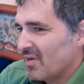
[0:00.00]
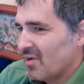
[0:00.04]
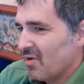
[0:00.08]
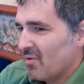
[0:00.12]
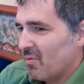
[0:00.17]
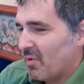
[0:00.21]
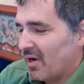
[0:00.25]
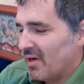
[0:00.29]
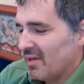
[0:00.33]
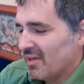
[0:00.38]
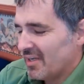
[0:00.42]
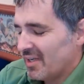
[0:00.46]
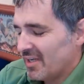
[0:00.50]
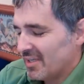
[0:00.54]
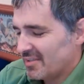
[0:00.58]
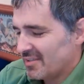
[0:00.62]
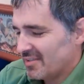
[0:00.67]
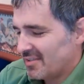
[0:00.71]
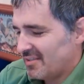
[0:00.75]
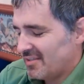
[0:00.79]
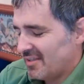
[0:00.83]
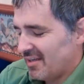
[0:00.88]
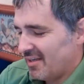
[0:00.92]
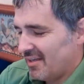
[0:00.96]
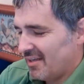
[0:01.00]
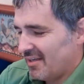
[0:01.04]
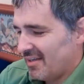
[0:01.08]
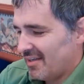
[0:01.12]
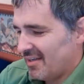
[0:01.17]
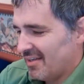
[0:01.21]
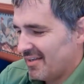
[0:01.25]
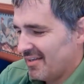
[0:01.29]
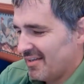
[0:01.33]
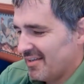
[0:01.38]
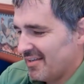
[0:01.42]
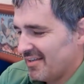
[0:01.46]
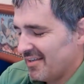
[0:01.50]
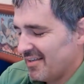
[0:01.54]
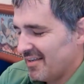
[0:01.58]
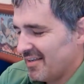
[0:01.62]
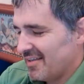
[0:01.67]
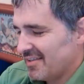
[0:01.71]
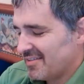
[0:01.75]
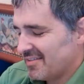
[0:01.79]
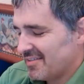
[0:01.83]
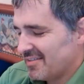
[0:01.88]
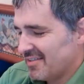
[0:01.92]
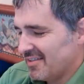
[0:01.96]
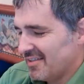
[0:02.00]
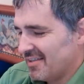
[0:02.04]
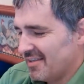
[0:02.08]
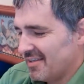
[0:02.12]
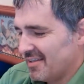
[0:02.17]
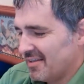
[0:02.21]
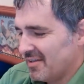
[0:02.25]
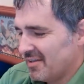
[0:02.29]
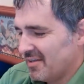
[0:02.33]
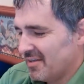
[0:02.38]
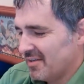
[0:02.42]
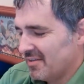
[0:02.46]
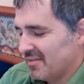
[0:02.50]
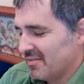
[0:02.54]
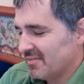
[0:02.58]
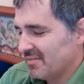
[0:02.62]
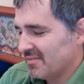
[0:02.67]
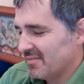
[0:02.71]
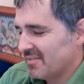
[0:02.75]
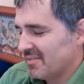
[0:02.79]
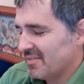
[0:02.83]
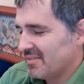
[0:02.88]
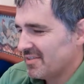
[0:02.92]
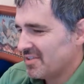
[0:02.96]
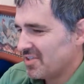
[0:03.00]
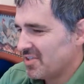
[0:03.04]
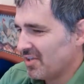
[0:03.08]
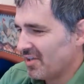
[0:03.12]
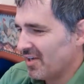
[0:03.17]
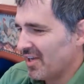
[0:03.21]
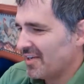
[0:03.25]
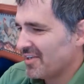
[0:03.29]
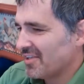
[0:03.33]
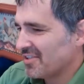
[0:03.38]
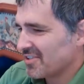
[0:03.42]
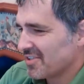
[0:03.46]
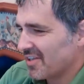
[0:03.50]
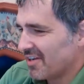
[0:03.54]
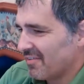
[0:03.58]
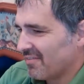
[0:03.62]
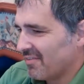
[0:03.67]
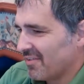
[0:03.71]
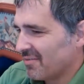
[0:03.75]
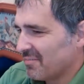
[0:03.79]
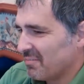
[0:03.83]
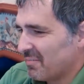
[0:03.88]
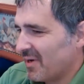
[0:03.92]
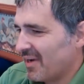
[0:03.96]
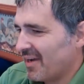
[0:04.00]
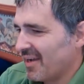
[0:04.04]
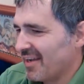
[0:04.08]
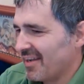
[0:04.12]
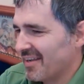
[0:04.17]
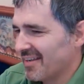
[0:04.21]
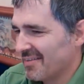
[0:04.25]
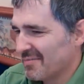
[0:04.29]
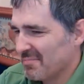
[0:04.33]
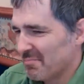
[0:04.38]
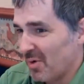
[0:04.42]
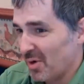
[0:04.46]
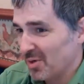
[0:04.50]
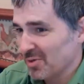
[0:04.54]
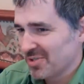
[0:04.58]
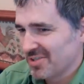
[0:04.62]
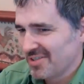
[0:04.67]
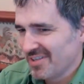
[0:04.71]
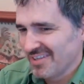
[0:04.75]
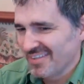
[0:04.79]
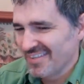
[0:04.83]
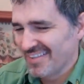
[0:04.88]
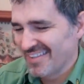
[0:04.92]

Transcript: Well, it's still undiscovered by most,